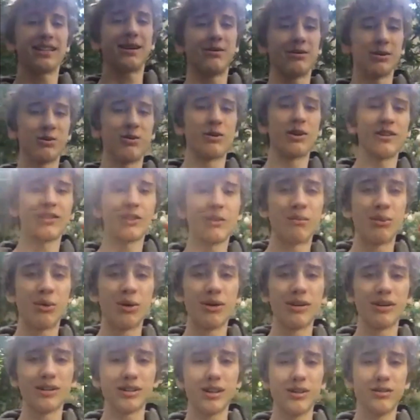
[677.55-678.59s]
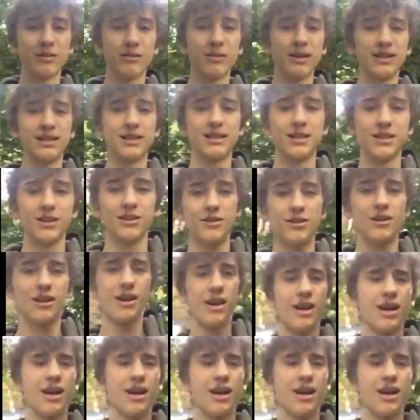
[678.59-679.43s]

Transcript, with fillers: that was one of the pointers I was meant to do.